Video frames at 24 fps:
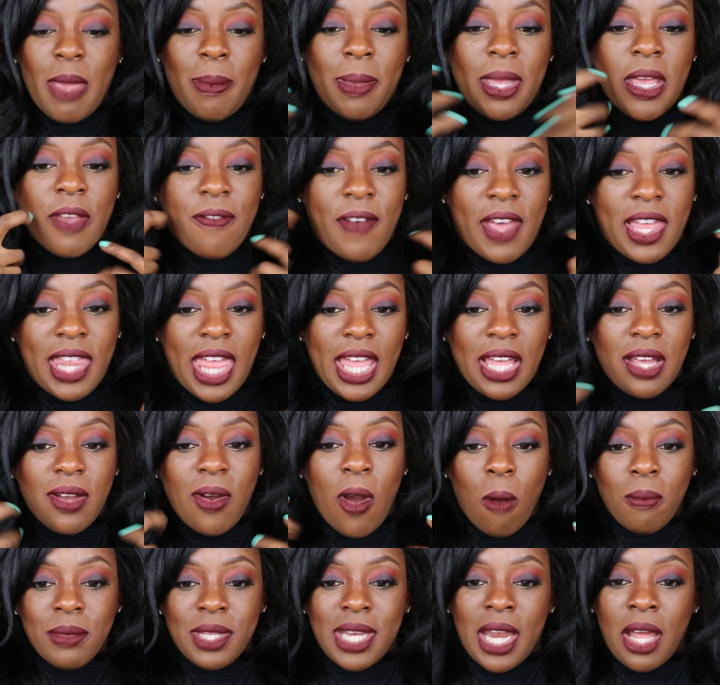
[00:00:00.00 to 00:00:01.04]
Maybe if I
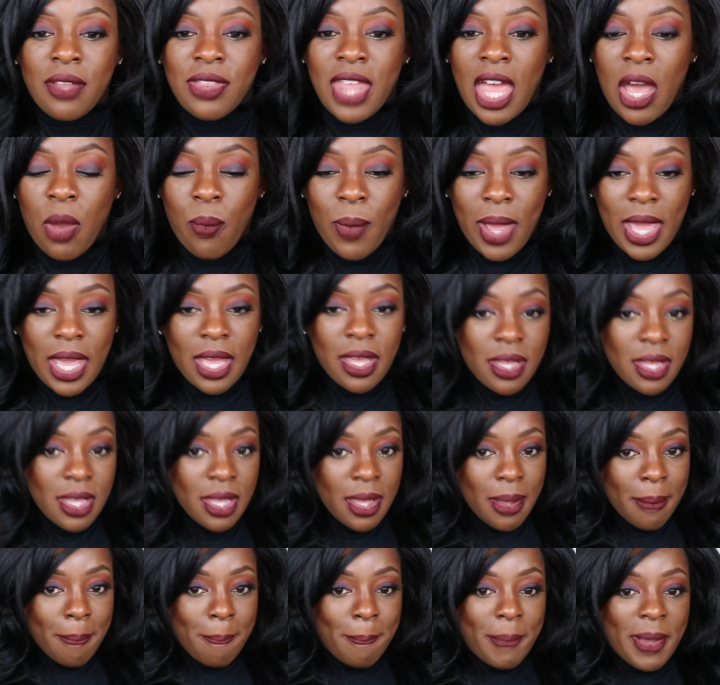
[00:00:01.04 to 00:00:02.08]
combed it out that way,
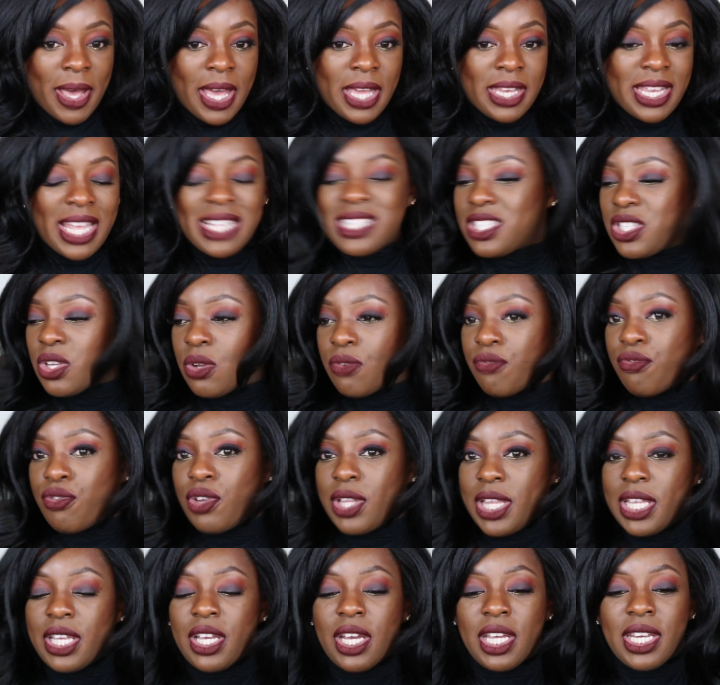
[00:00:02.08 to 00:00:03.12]
but it's still
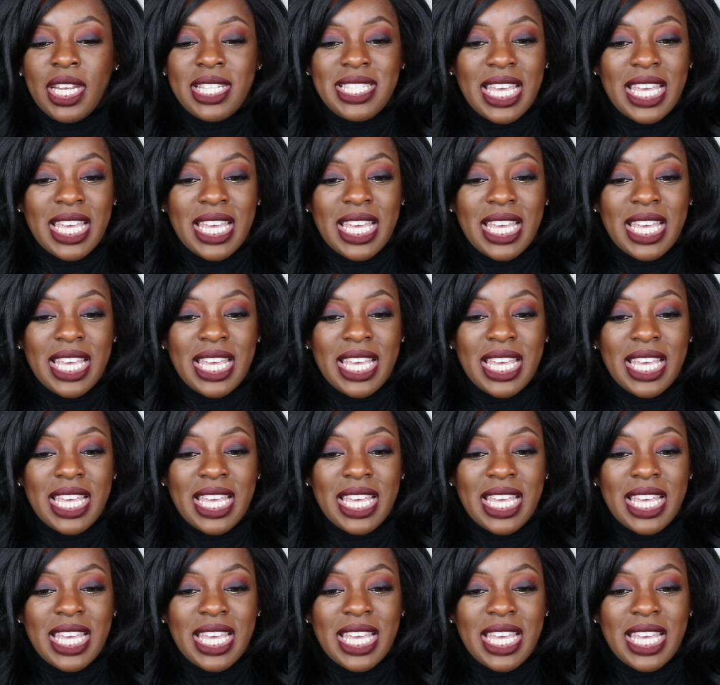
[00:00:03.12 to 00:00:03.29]
really good.